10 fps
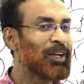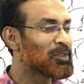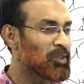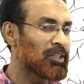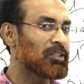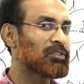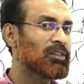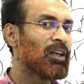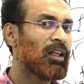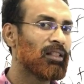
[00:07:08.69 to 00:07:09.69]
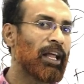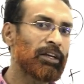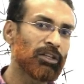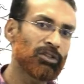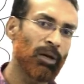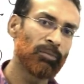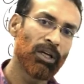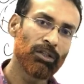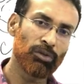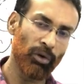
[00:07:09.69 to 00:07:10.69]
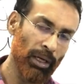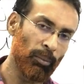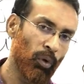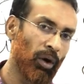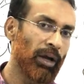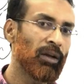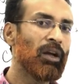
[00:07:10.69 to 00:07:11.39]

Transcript: So this is lattice of sodium chloride.